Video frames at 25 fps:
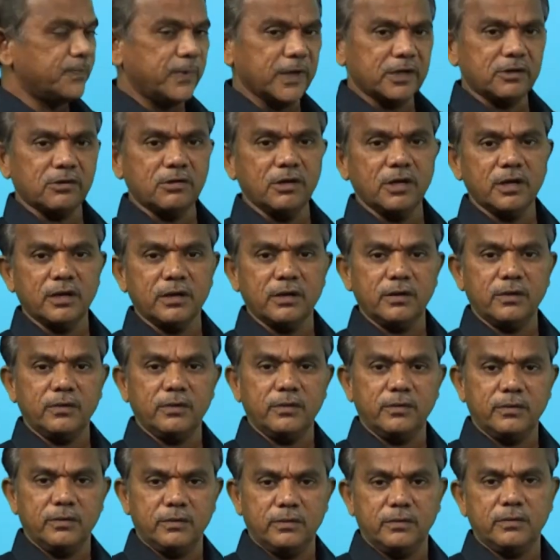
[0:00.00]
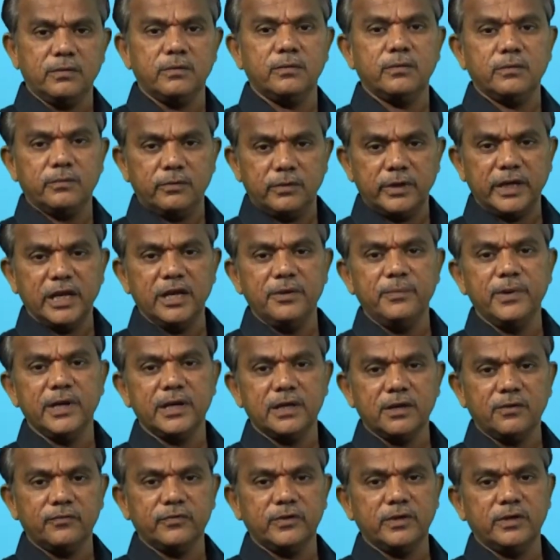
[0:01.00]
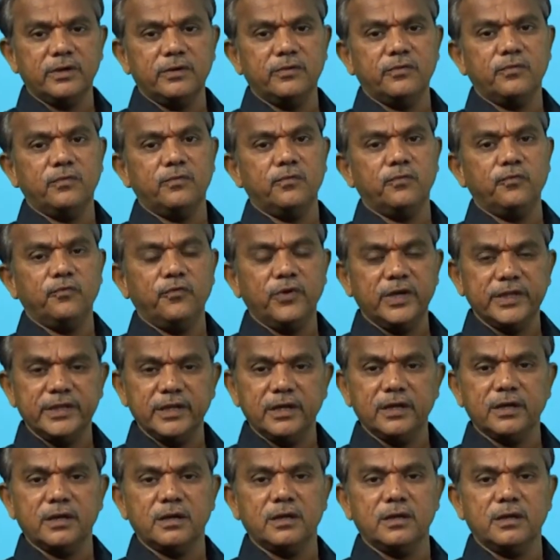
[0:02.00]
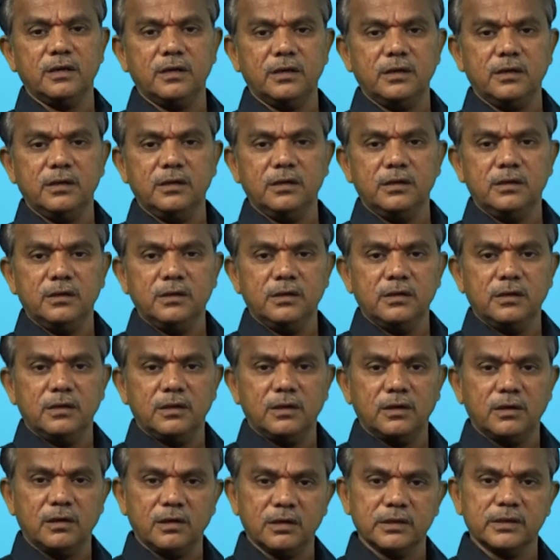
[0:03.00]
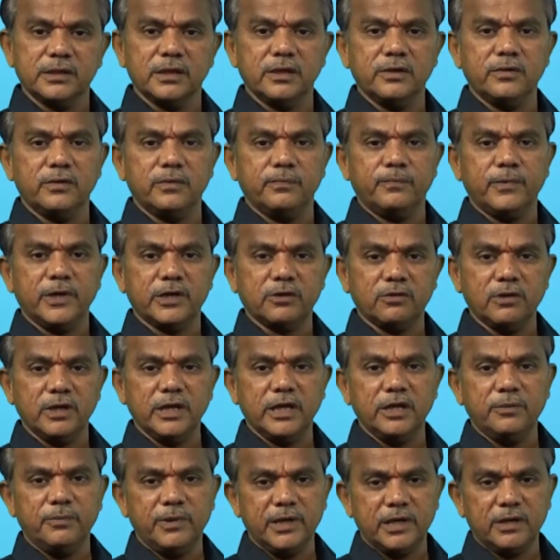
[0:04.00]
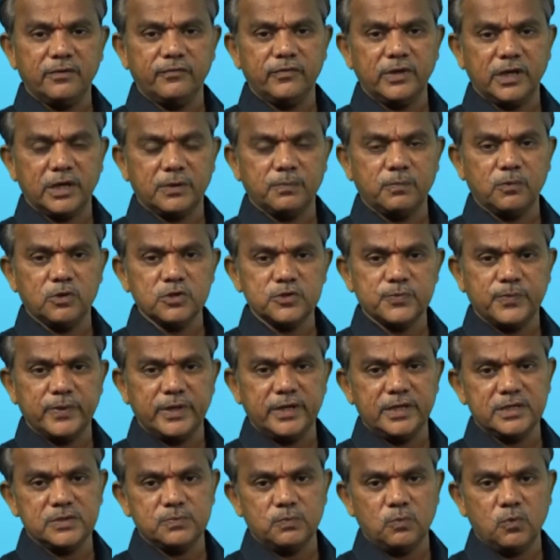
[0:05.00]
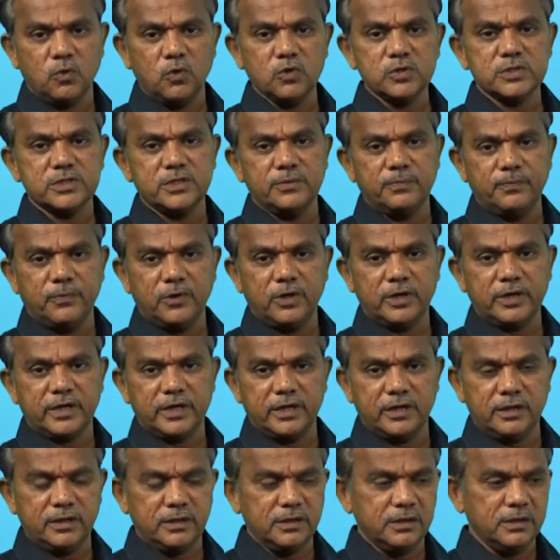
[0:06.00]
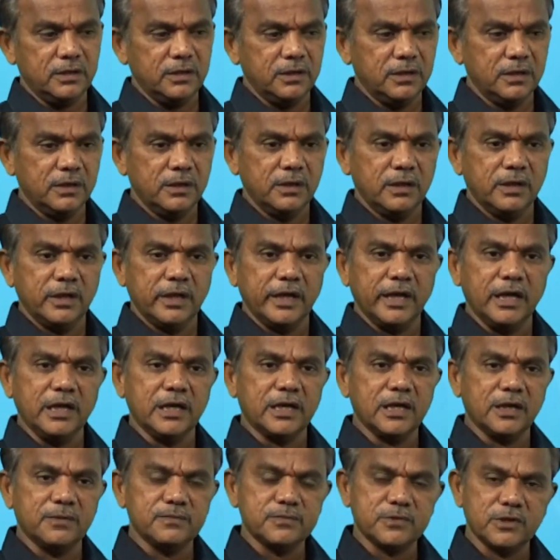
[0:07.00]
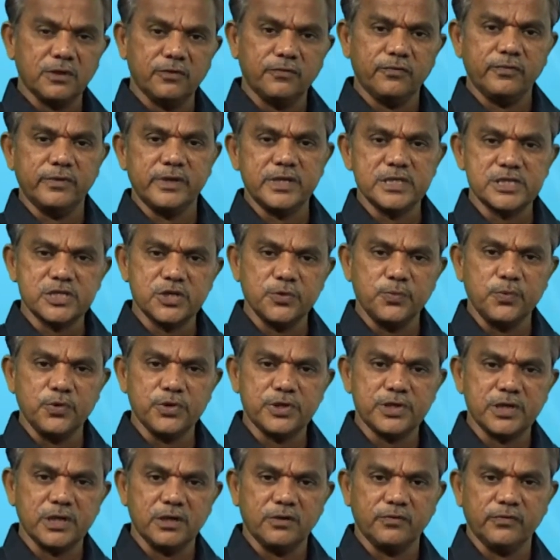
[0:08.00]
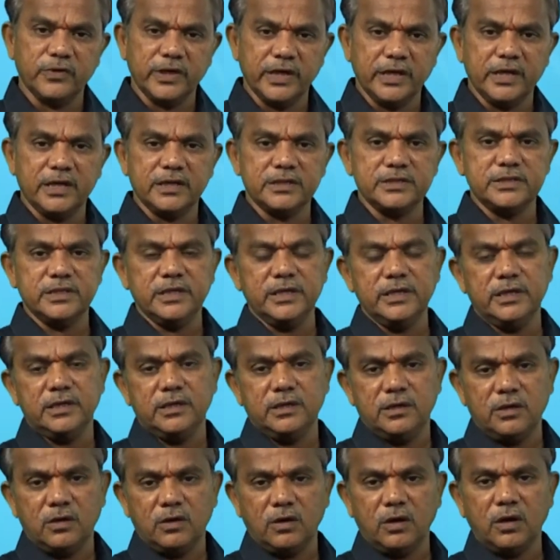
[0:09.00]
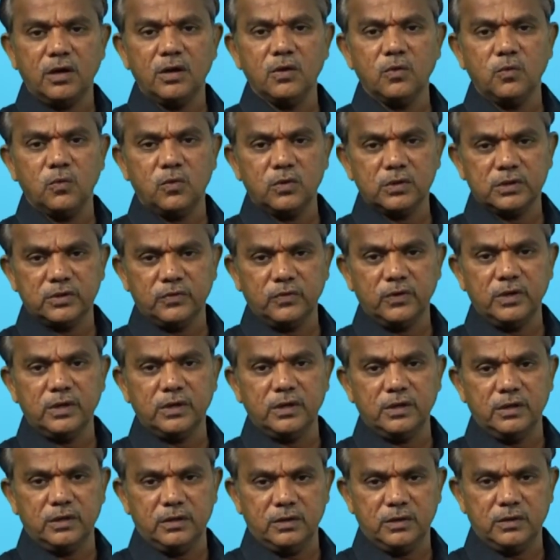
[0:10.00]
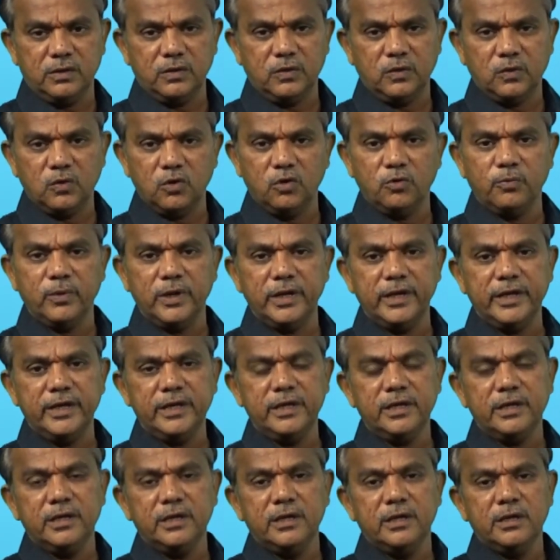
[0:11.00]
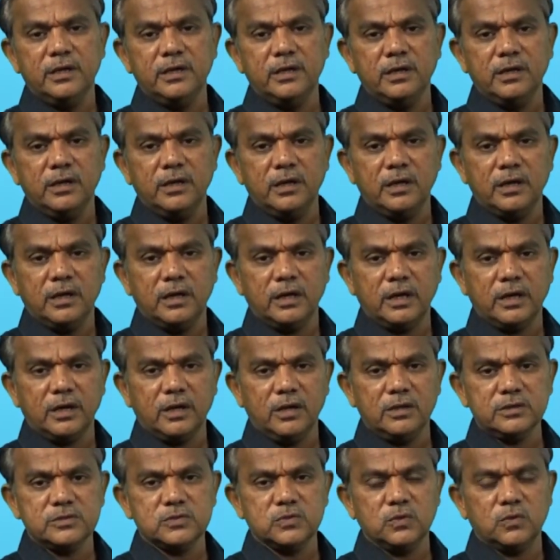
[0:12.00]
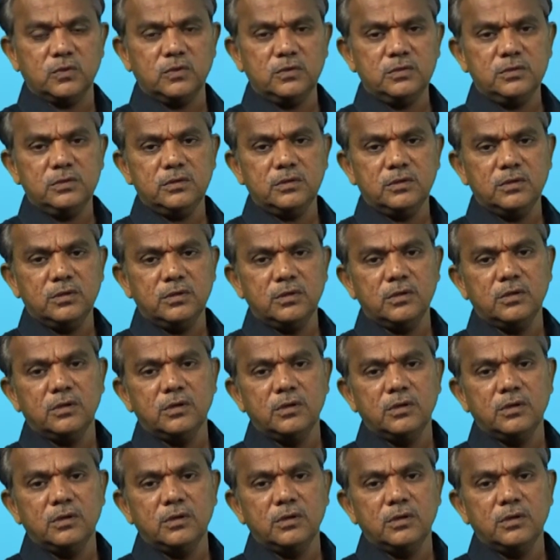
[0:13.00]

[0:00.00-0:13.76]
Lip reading: this particular element of the weather or the particular element of the atmosphere is most important in terms of distribution of the energy all over the world globally, and also